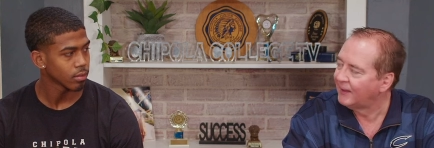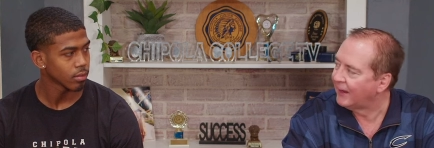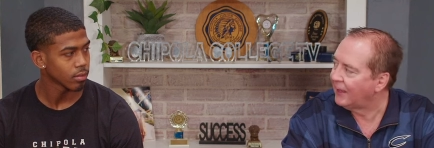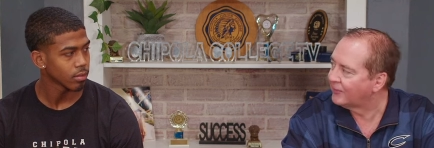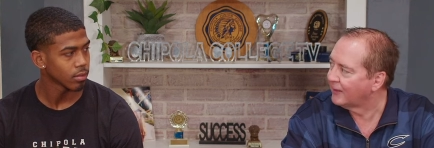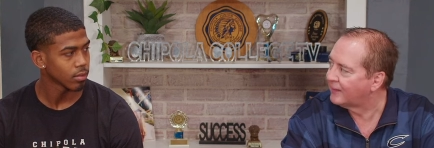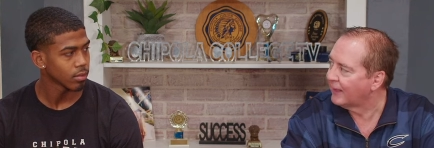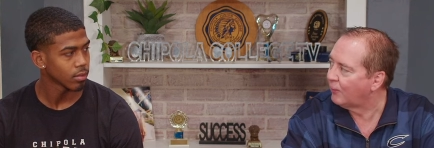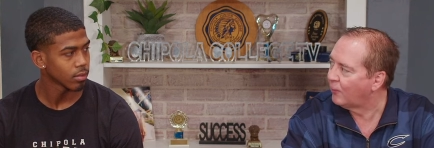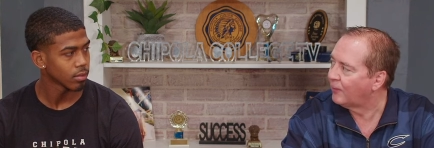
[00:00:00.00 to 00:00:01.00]
Speaker 1: and i think
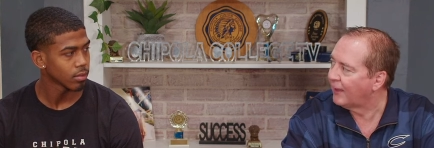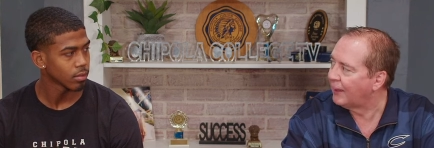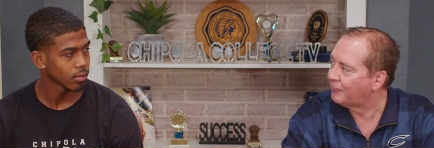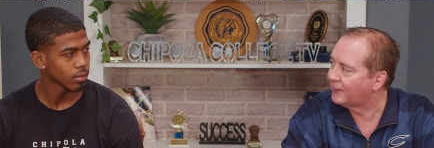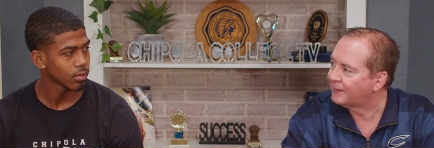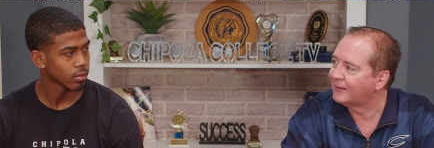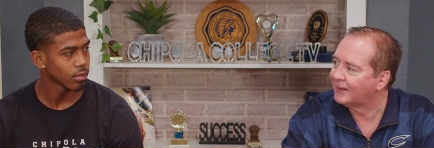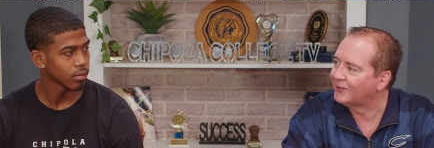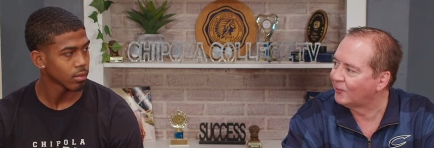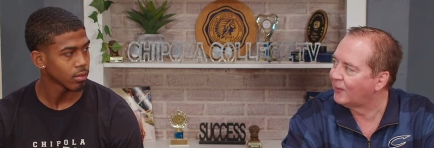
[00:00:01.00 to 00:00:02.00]
that will happen and, and
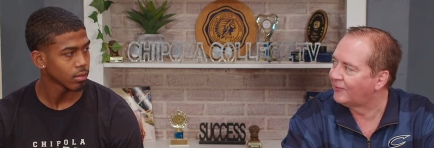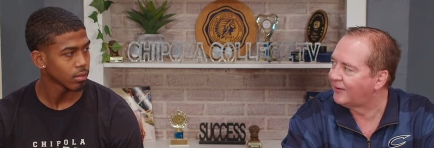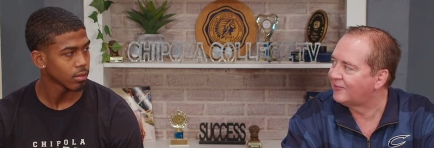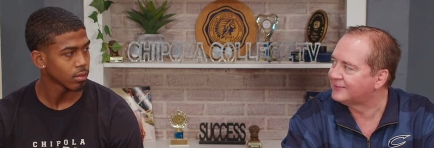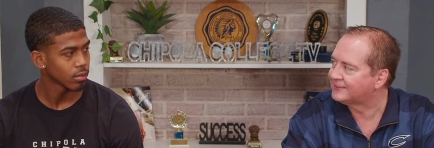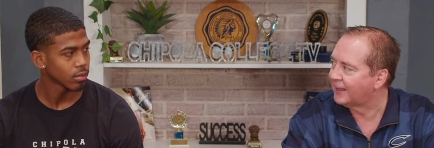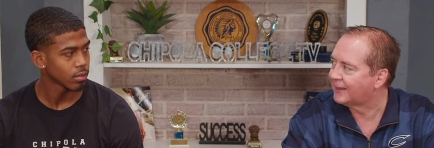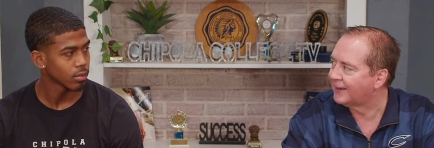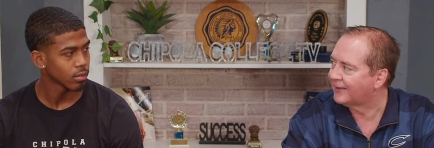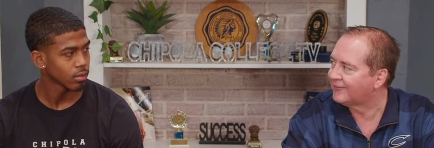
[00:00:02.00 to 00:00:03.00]
you'll love every second
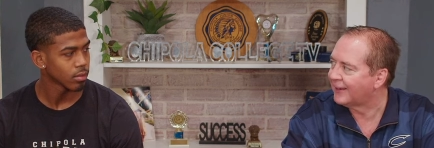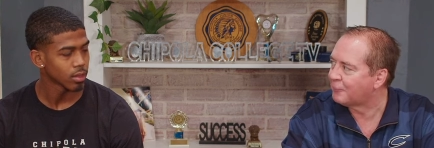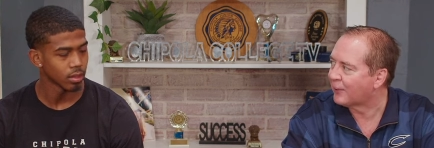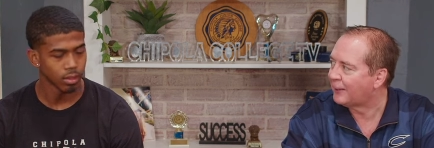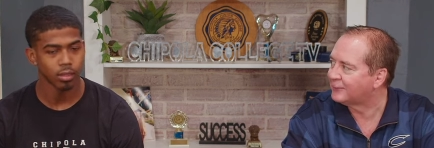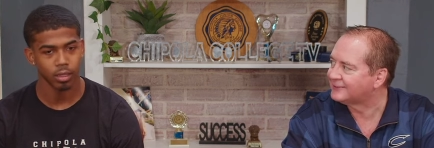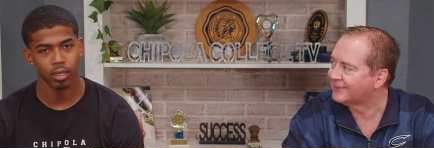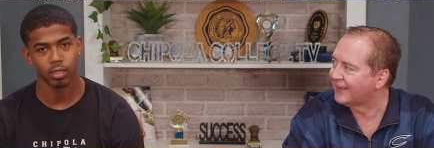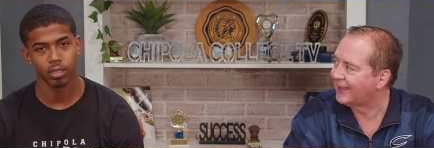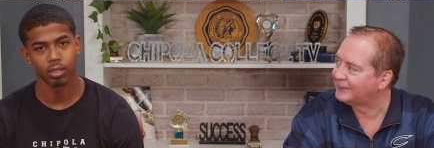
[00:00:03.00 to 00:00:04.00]
of it i promise you yes,
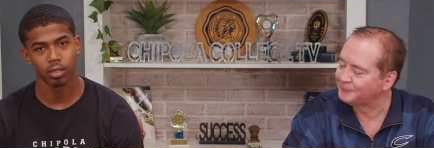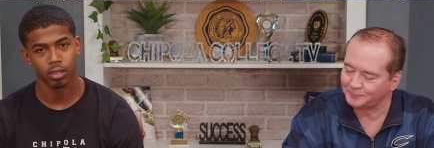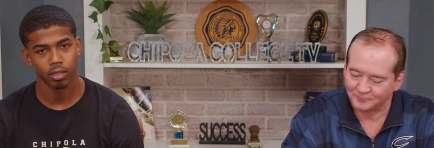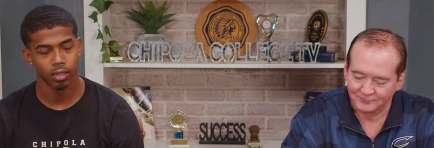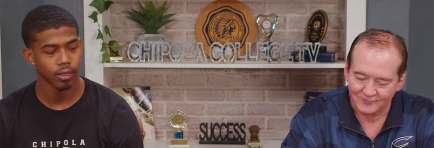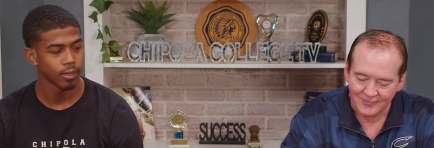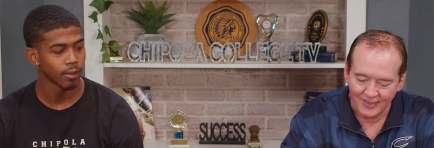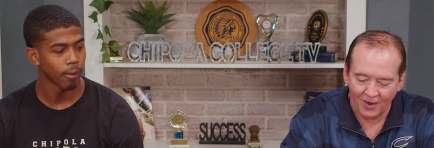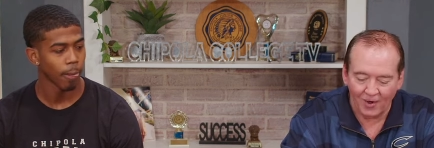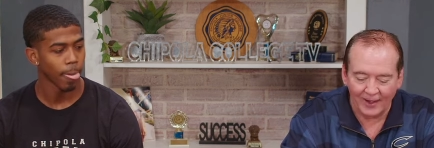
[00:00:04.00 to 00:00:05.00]
that sir.
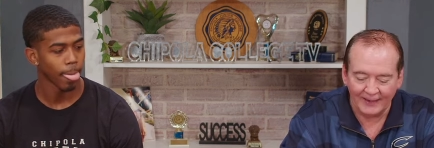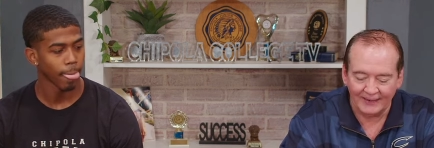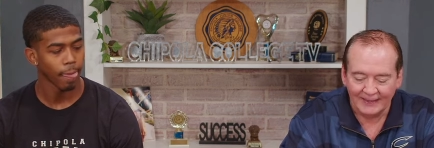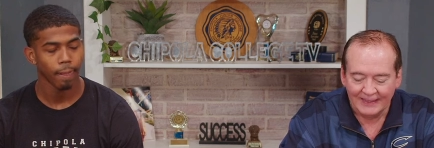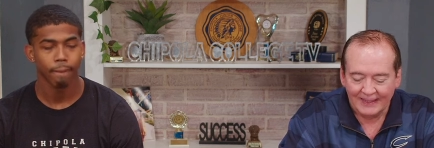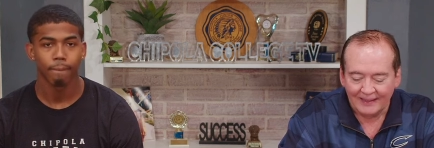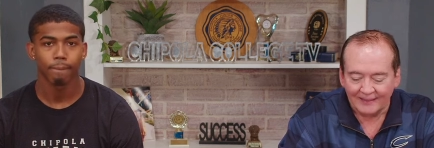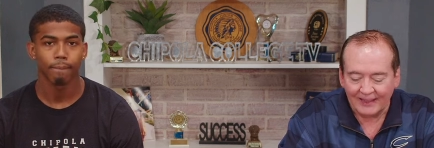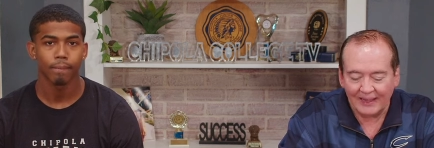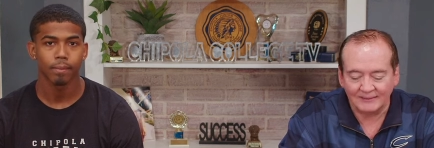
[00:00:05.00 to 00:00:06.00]
all right
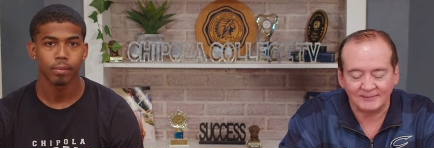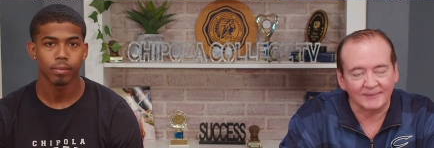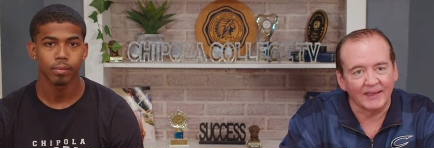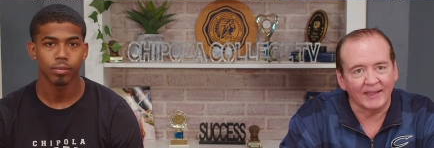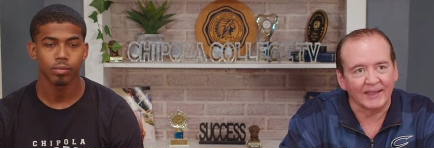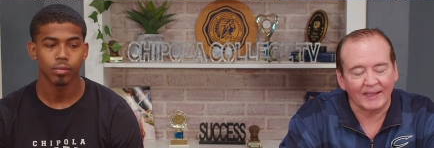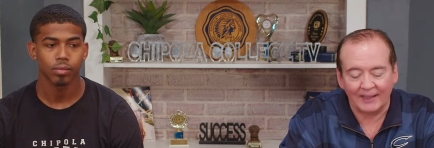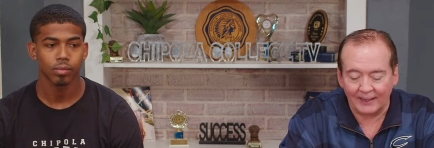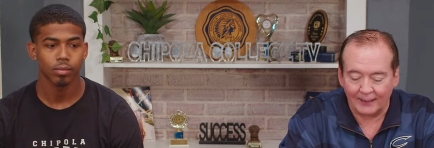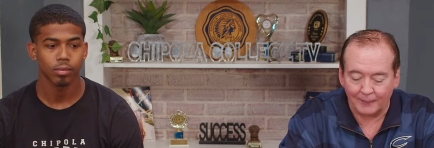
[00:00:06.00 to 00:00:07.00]
Last thing,
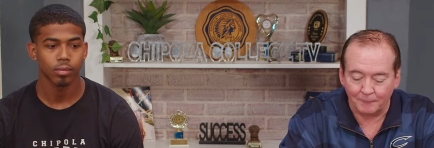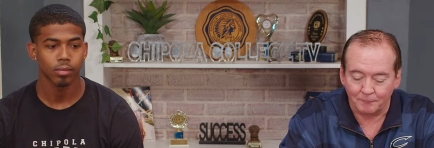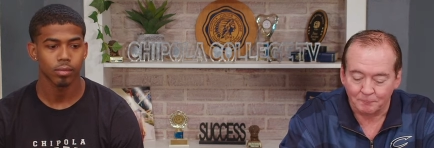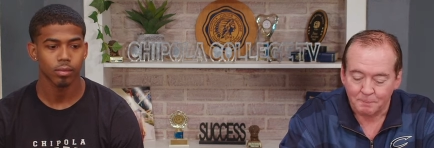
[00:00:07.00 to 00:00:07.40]
um,